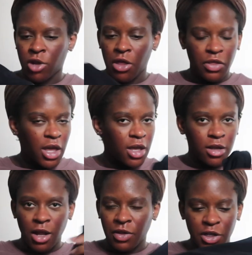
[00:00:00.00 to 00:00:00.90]

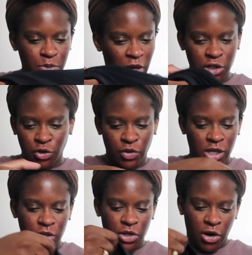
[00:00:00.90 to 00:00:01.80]
Nothing special.
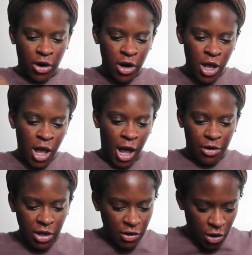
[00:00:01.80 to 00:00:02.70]
These are, I
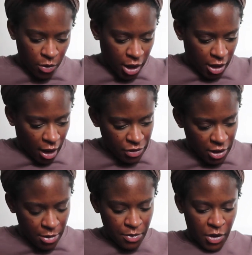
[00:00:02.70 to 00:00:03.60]
don't even know where I got
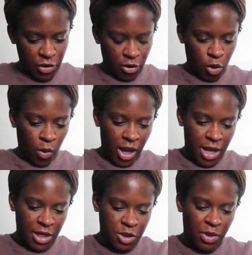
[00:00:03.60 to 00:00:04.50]
them, but they're quite
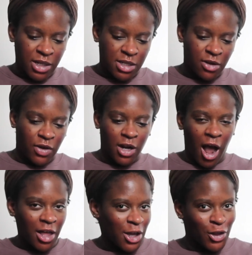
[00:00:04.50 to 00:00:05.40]
inexpensive and
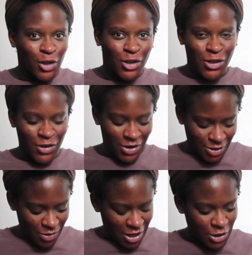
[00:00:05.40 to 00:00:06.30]
not the
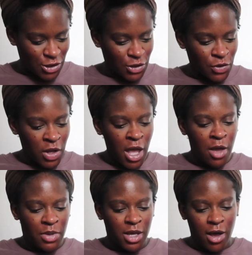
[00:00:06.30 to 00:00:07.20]
cutest bathing suit,
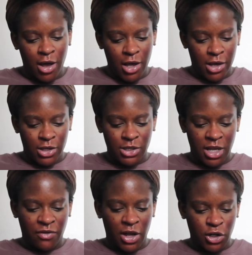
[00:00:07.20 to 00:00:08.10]
because
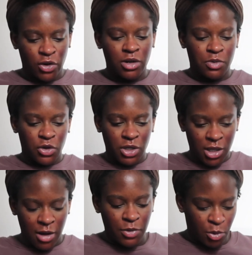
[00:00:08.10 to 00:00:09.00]
if I do end up using
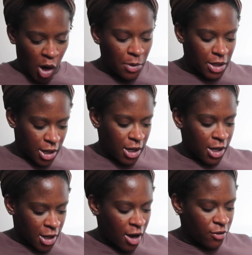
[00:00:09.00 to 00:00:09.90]
them, they're probably gonna
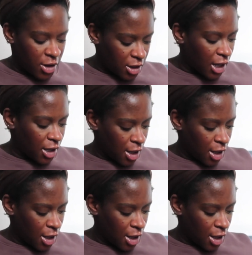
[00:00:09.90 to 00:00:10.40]
get covered in